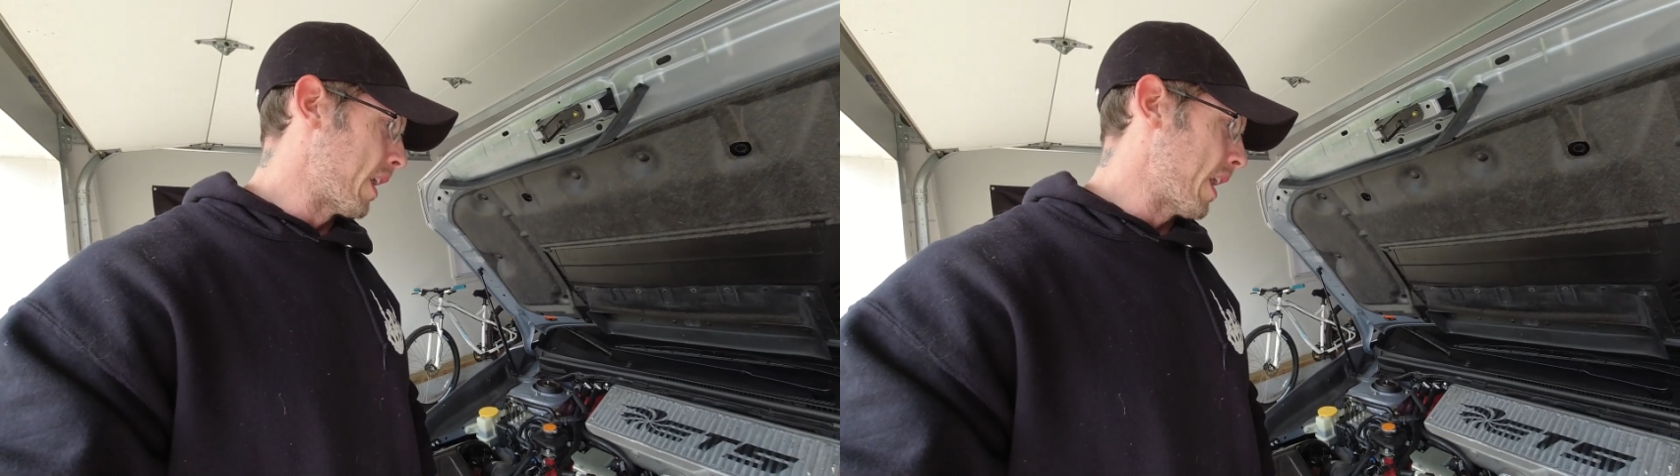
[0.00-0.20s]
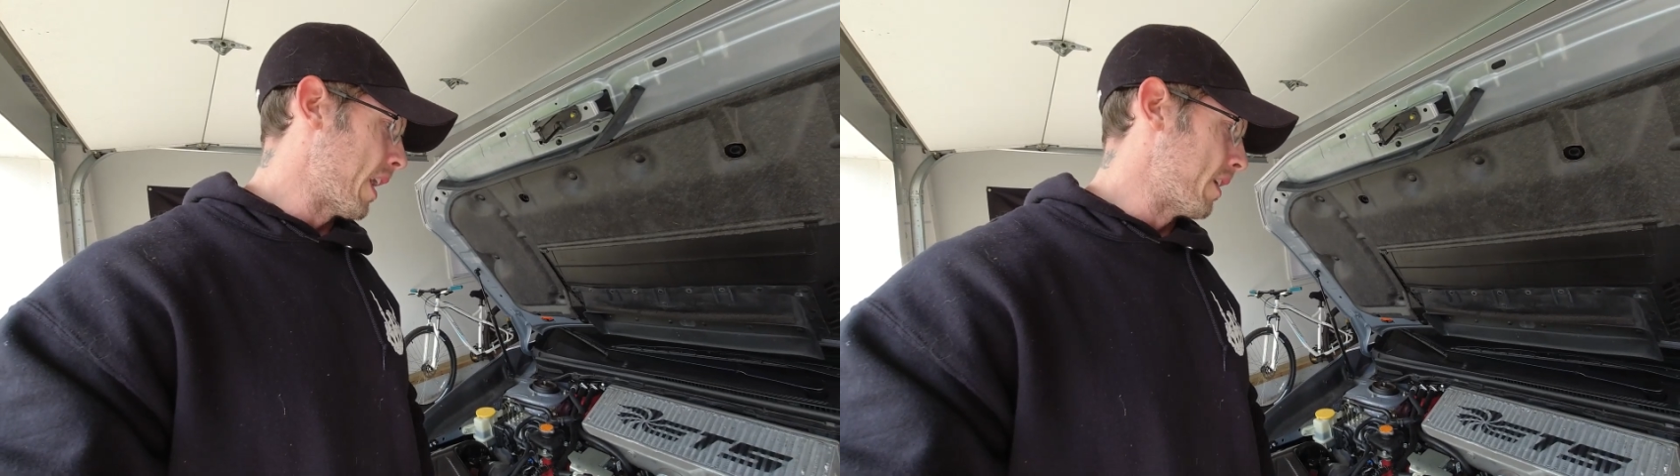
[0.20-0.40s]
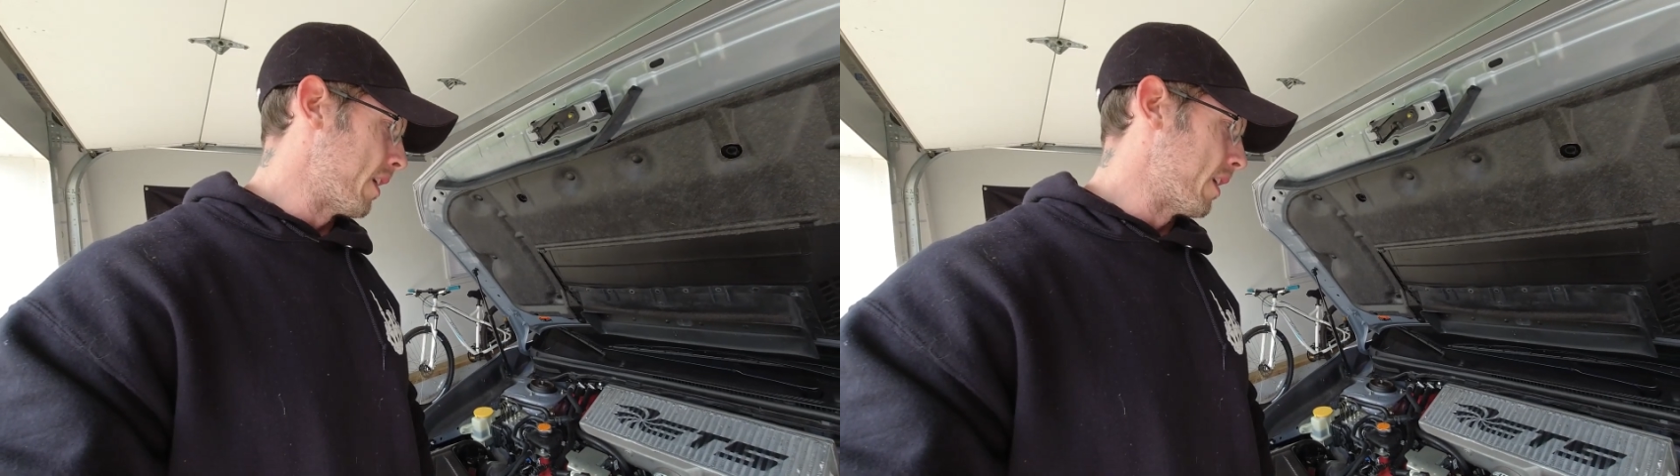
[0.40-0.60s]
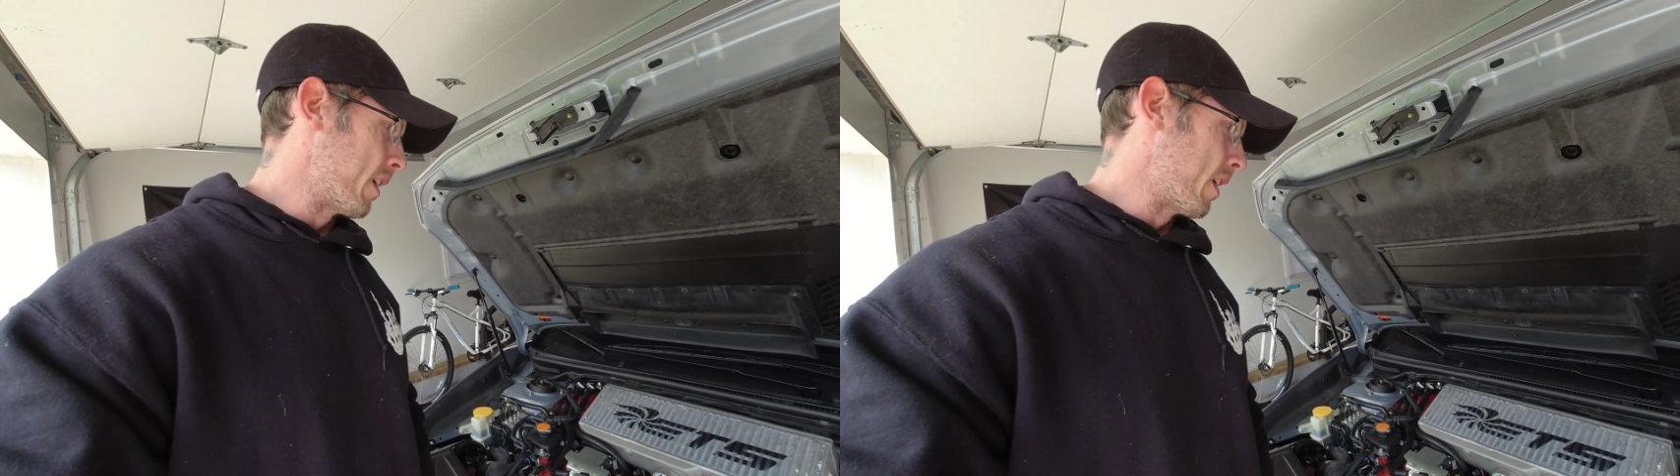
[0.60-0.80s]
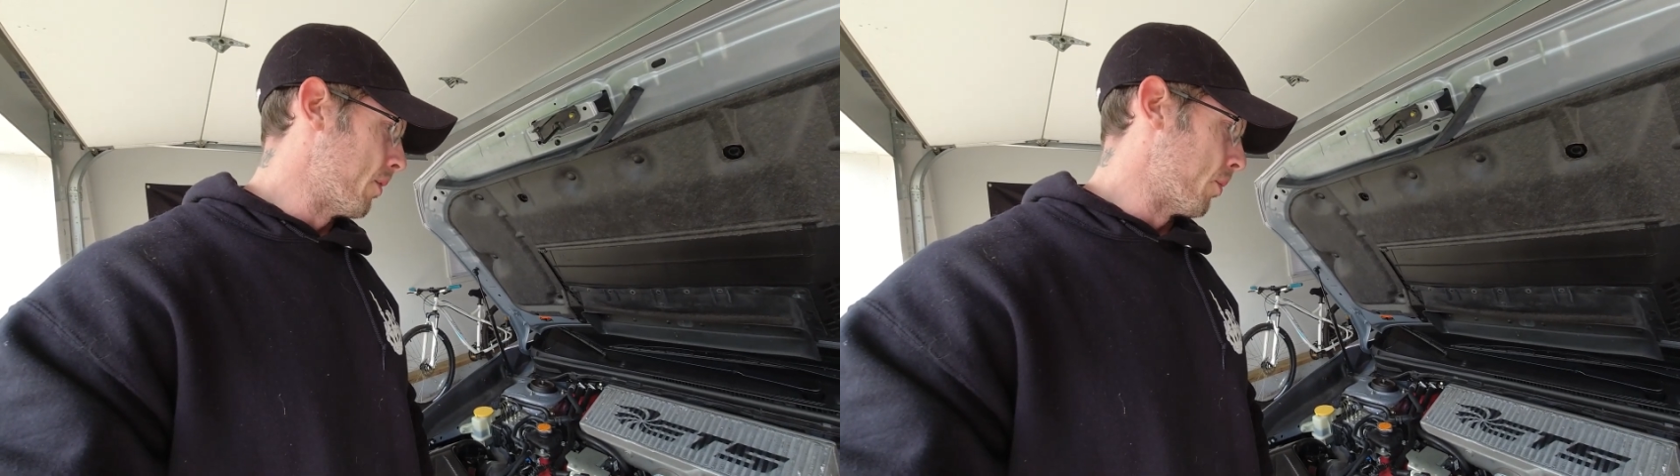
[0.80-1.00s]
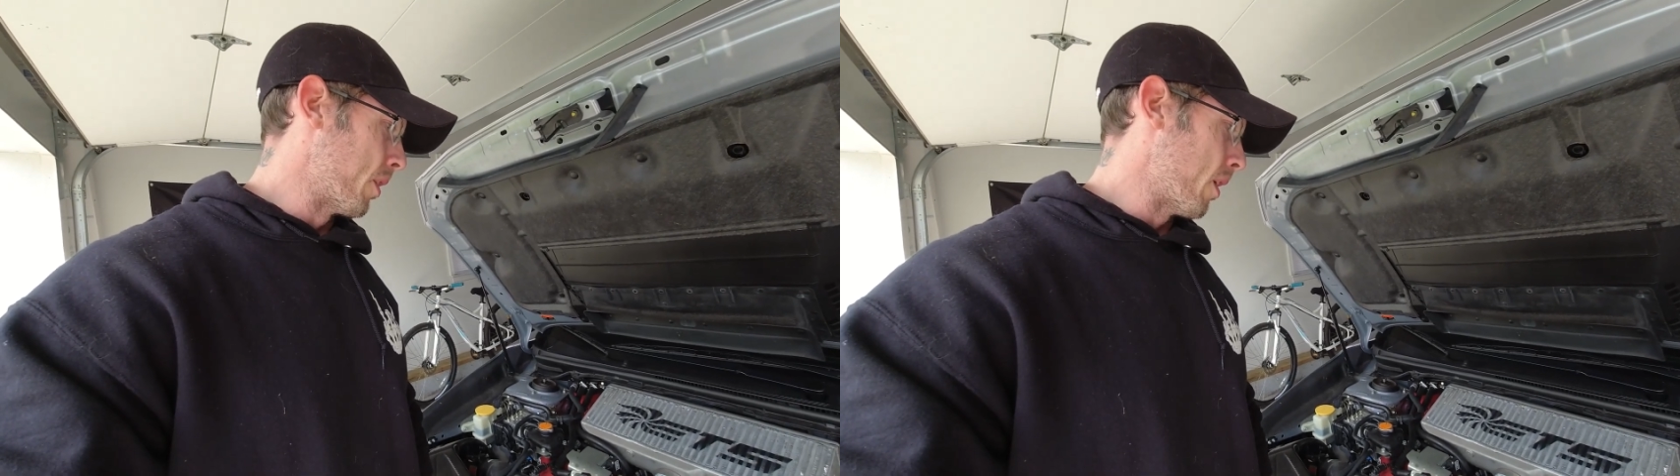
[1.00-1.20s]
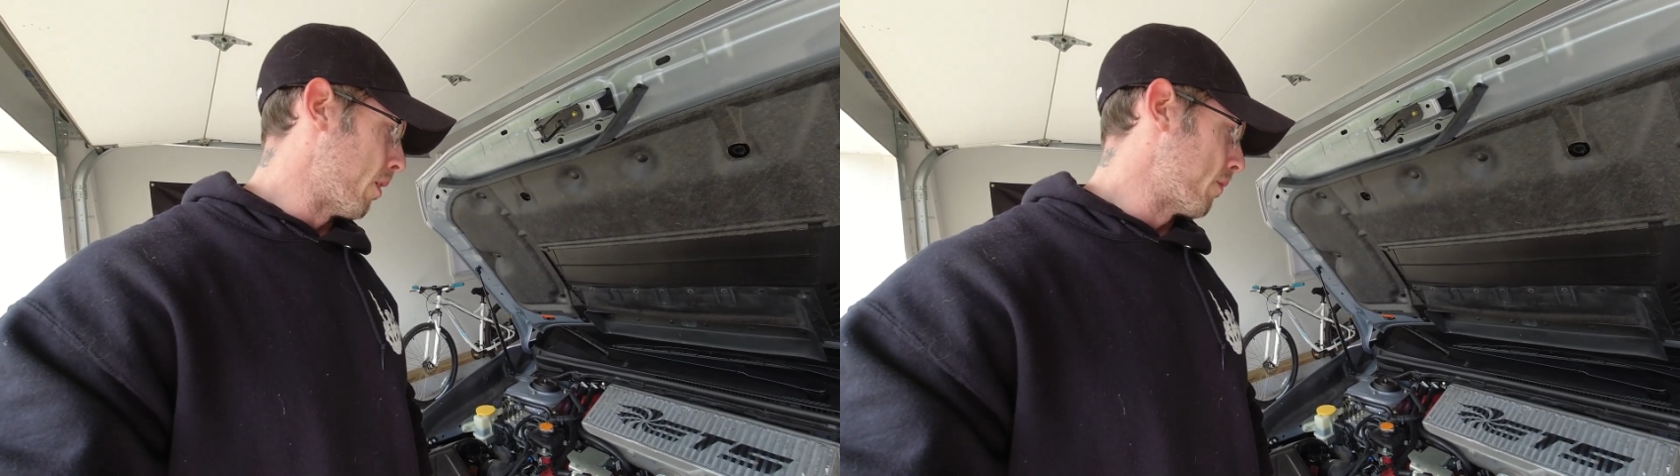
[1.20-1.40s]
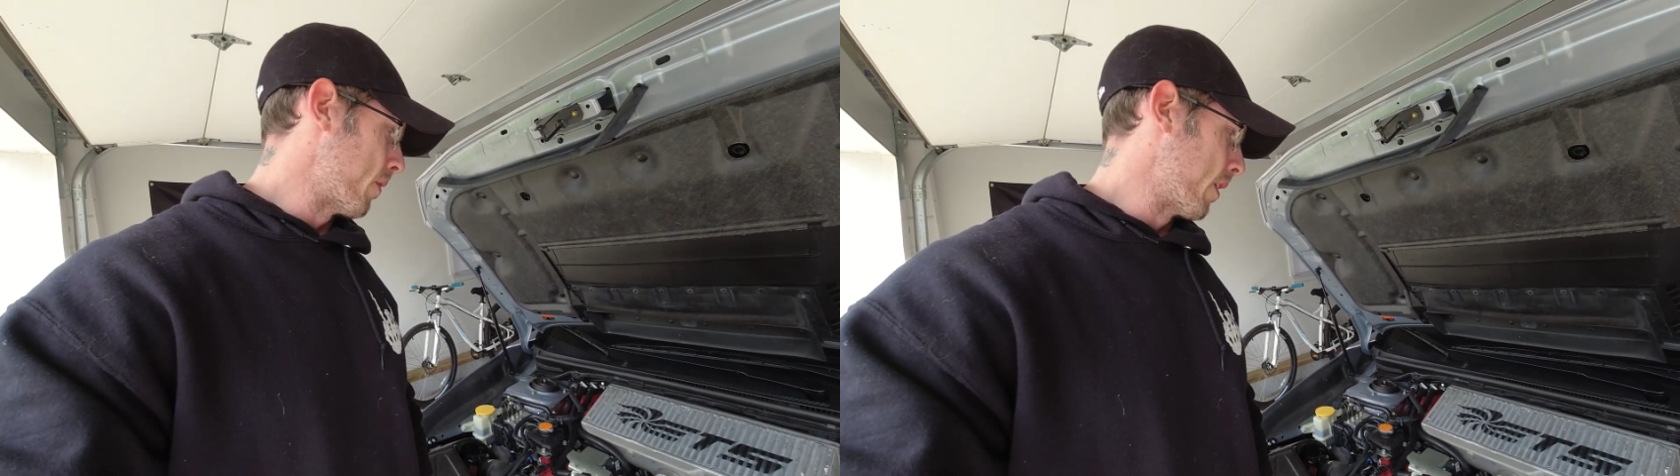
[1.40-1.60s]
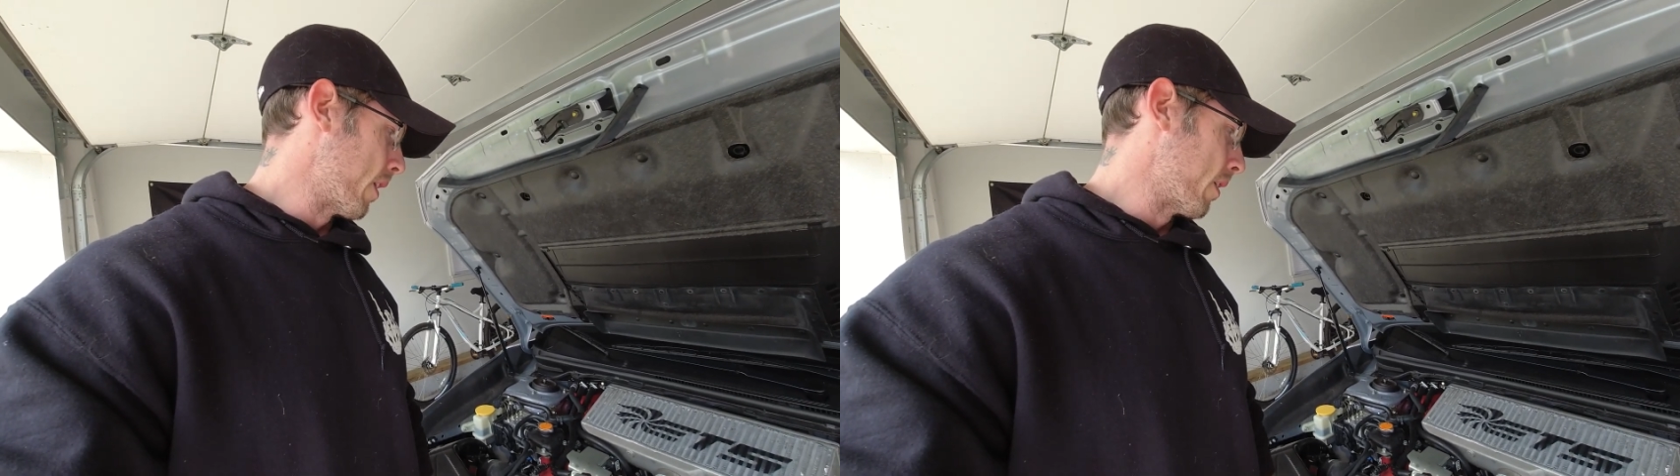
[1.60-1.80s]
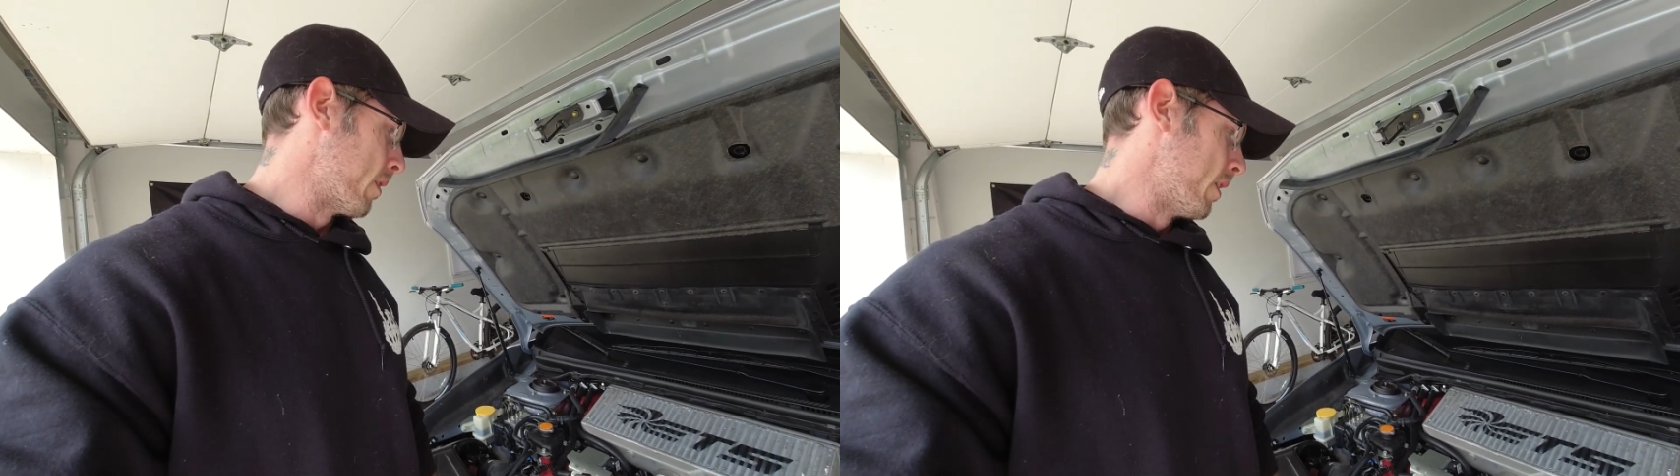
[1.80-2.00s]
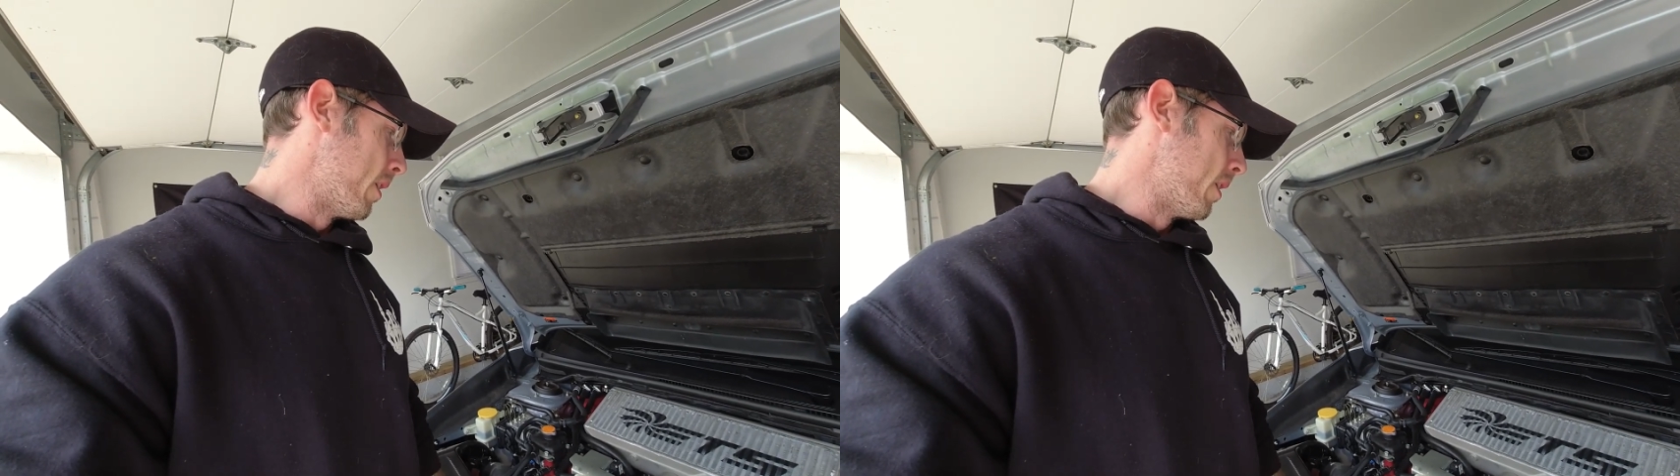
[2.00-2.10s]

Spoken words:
the hind end to get on and off there,